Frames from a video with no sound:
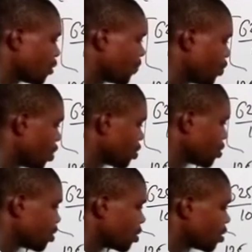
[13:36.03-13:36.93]
going to be what?
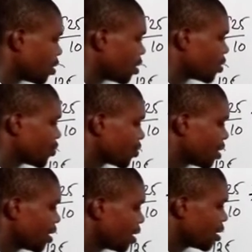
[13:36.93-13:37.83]

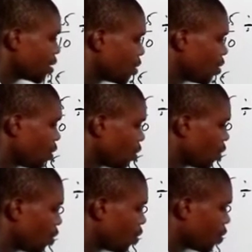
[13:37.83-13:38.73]
3
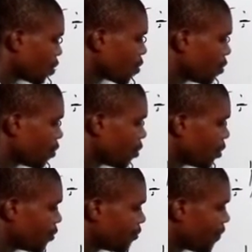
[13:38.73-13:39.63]
log
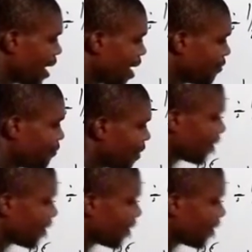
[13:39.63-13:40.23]
5.